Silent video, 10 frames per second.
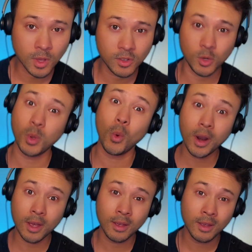So we want
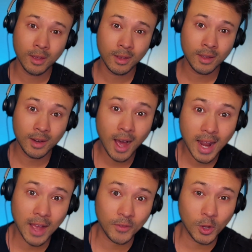to not
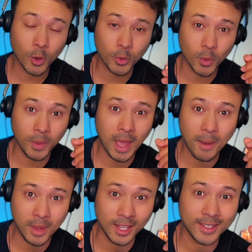have to go through it that
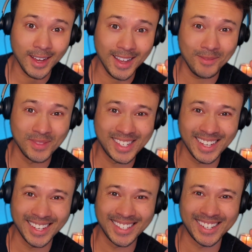many times
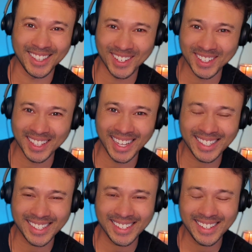to learn the
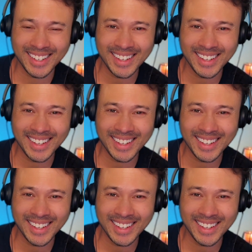lesson.